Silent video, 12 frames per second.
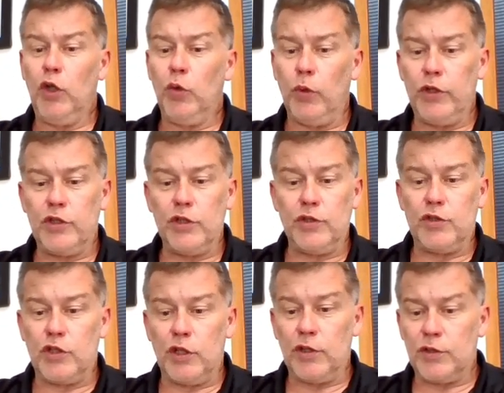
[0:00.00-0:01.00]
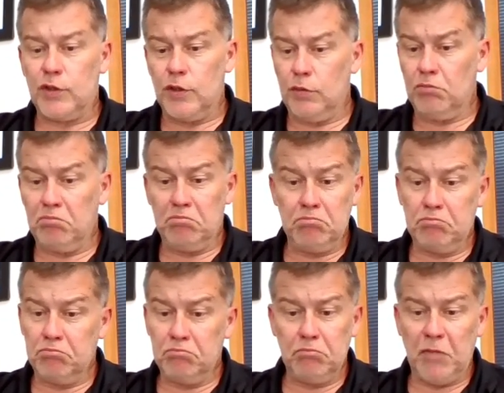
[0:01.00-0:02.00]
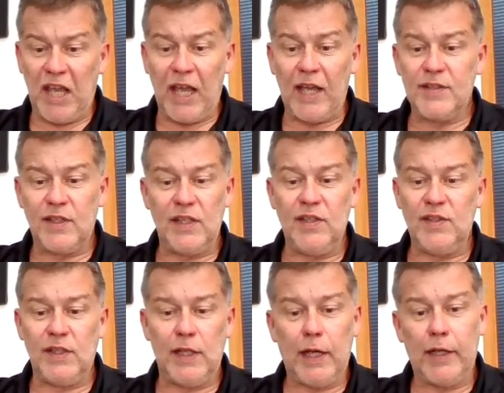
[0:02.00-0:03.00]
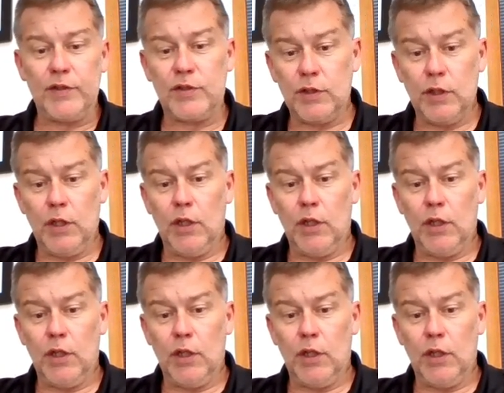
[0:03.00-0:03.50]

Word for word: which is just as easy as